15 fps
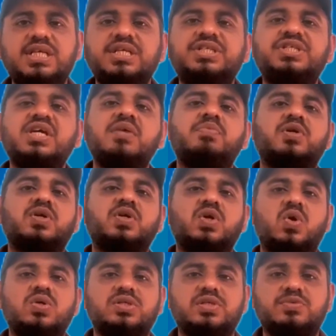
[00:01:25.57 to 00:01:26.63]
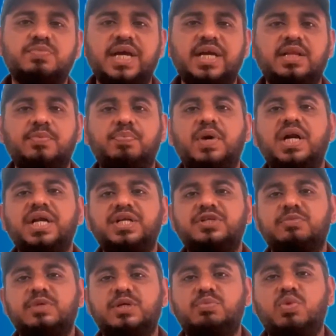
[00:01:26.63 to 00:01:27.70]
T-shaped crosses made the
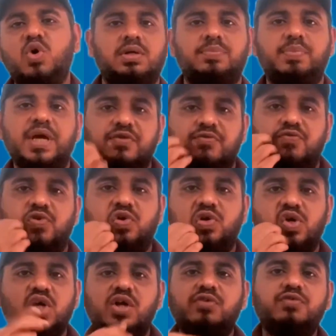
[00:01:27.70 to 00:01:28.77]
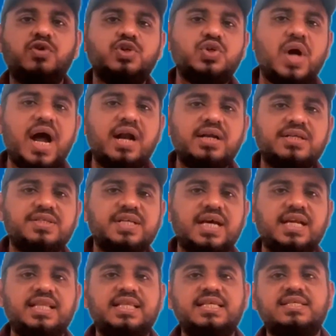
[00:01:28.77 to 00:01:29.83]
punishment more painful. For to
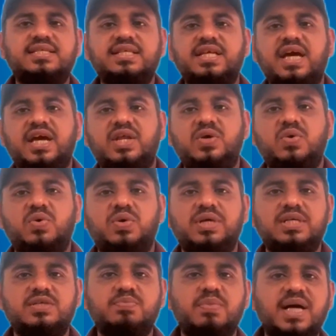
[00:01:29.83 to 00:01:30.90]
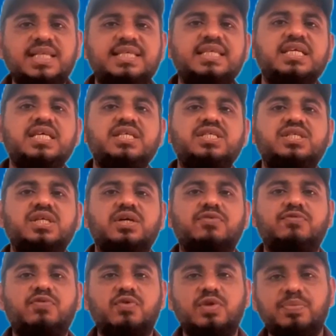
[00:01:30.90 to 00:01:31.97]
understand this scenario is much easier
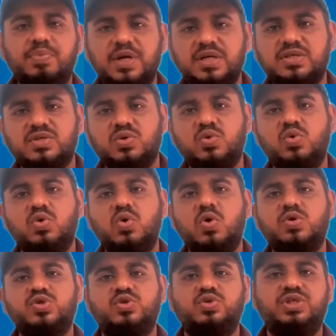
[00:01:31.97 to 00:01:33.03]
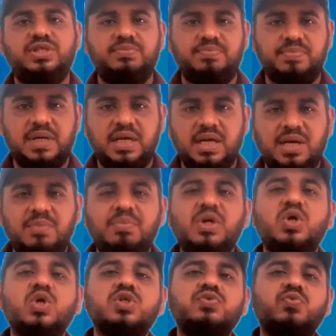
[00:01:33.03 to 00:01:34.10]
for the person who goes to gym,
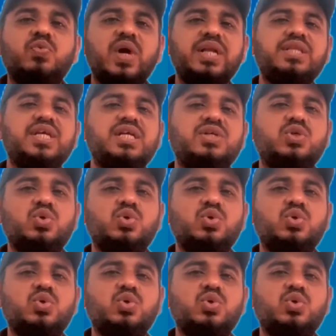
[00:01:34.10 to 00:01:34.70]
because when they're